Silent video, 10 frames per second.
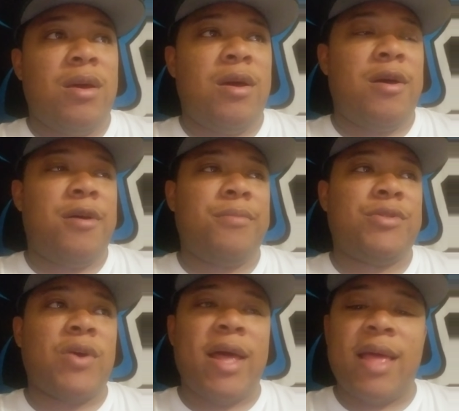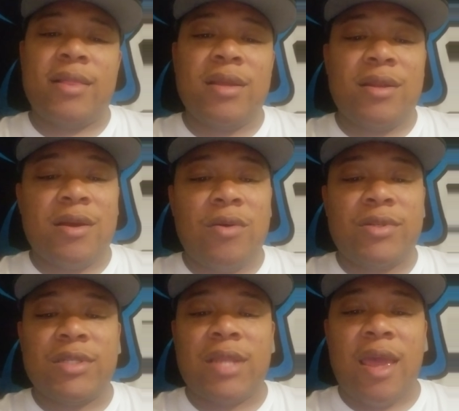Um, so I, I, think the
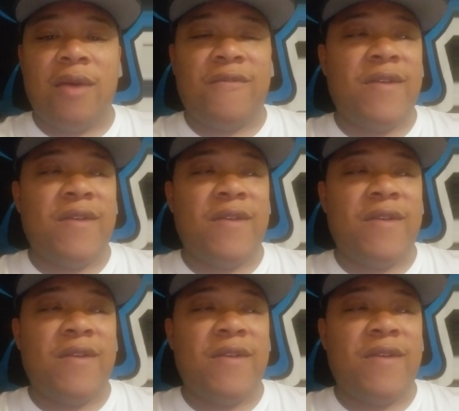coaching staff,